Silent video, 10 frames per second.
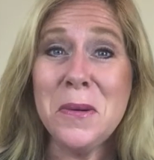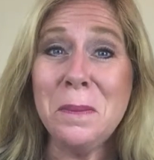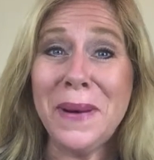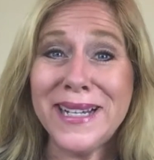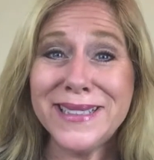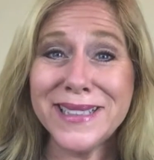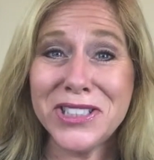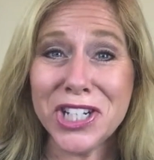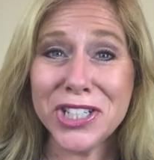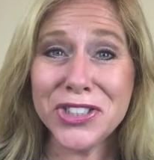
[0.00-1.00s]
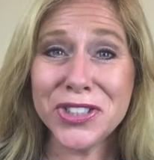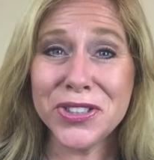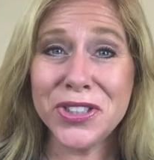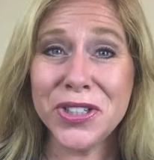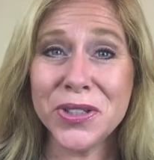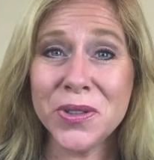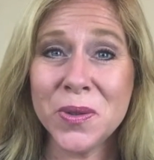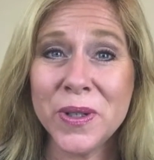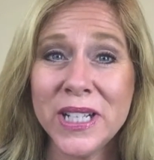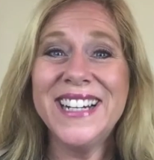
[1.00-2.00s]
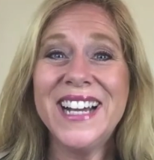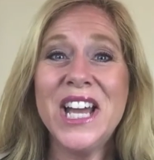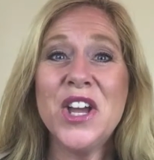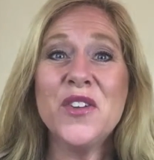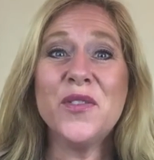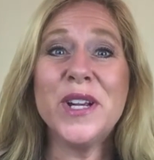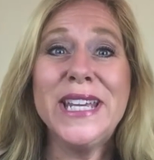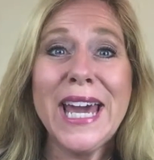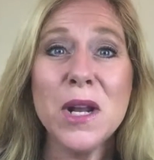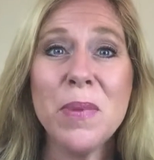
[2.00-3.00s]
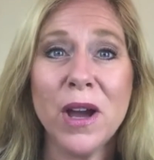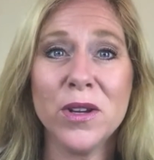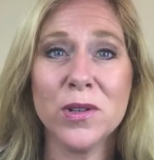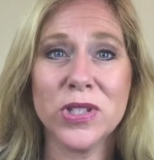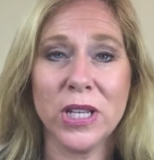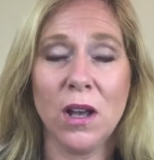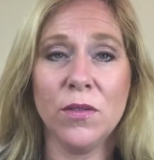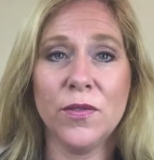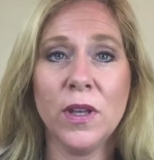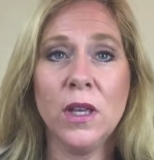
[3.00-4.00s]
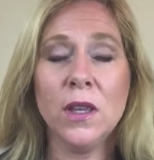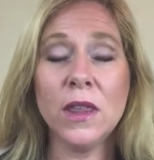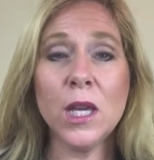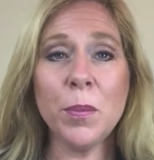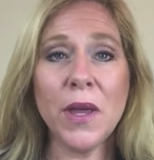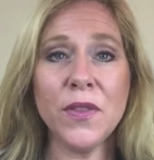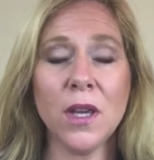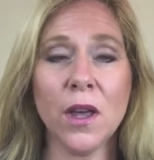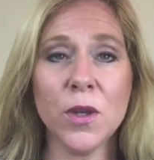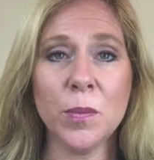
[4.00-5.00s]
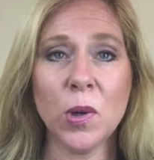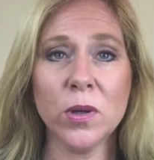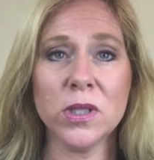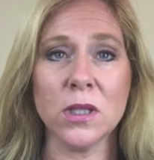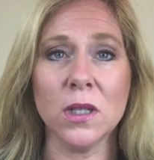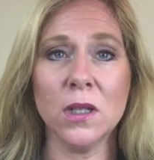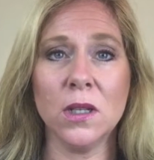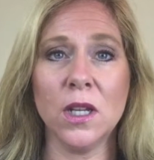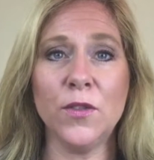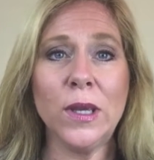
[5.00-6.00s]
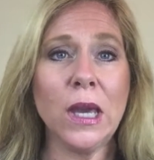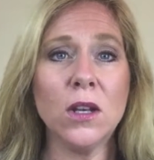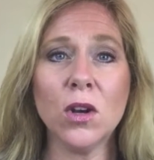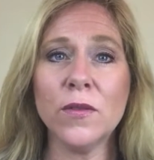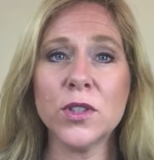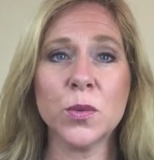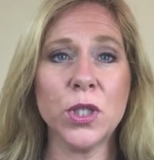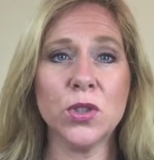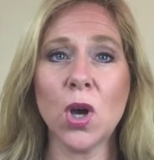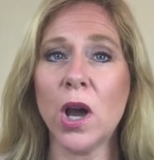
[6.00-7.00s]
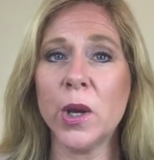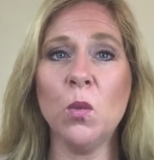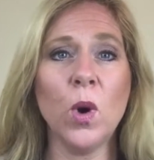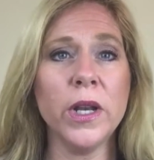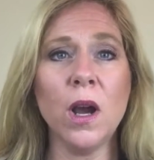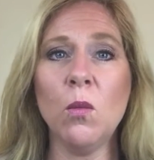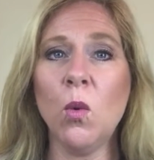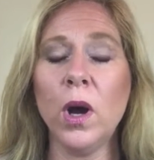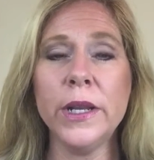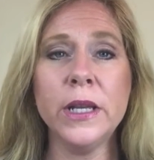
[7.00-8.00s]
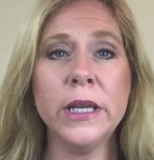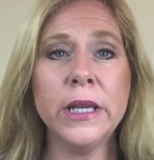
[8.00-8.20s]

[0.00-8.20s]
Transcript: My suggestion to you, forget about yourself. Think about the other person. If you get nervous when you're talking one-on-one,